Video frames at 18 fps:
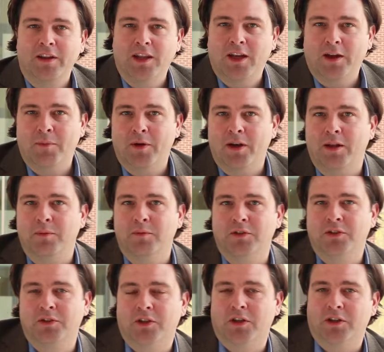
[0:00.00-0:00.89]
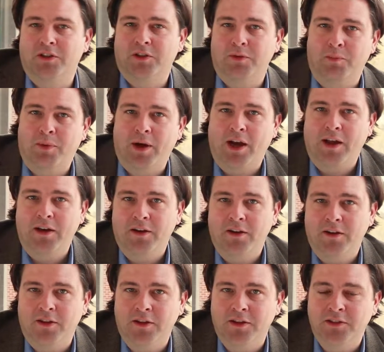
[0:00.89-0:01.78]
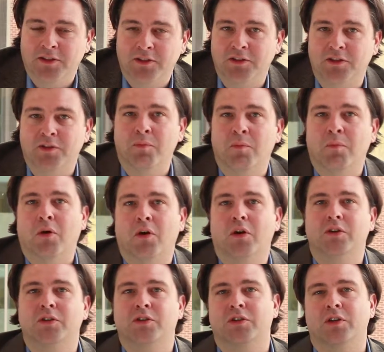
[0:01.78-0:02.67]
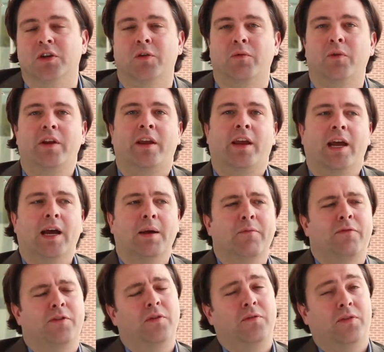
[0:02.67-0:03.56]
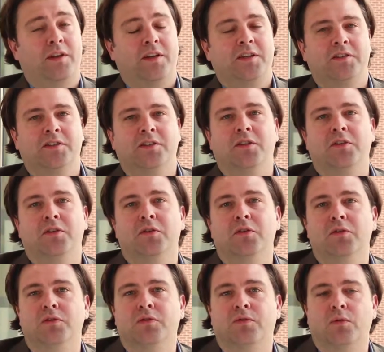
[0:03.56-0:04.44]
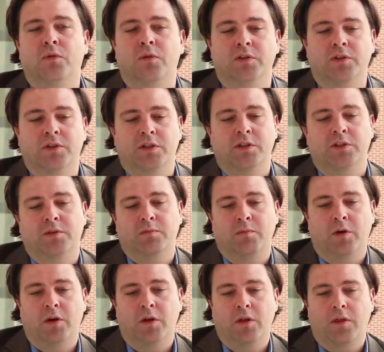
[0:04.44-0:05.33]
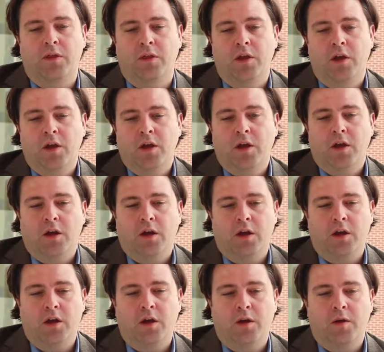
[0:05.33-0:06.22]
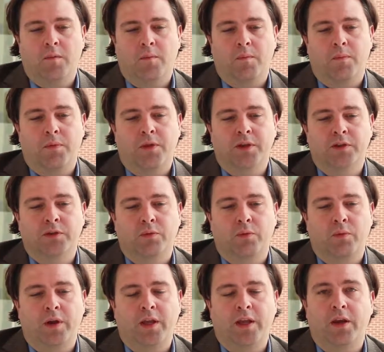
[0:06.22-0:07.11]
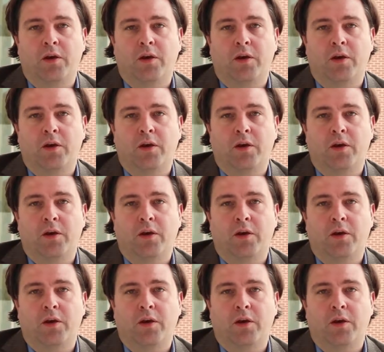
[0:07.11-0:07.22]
Lab. My name is Justin Patton. This is the March recap. A few things in the news for us this month. This week